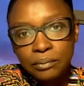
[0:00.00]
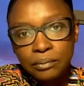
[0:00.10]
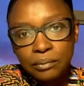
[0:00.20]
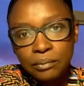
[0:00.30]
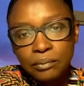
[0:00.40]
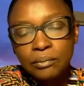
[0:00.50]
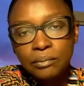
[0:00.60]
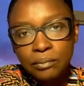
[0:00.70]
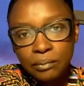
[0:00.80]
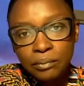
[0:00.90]

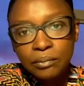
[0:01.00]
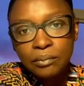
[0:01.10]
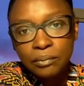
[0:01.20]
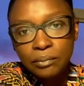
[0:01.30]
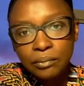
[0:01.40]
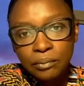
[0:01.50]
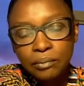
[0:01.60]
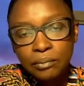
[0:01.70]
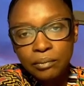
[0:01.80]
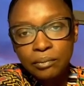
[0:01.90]

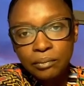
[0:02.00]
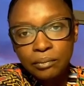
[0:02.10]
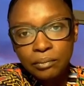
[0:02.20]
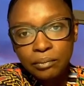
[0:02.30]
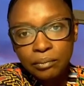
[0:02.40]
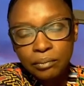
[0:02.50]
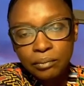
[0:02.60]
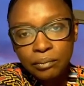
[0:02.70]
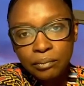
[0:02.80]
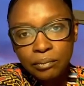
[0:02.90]

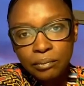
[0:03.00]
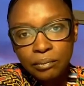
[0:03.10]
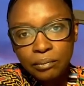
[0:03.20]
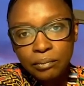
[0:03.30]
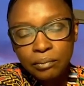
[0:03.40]
(not speaking)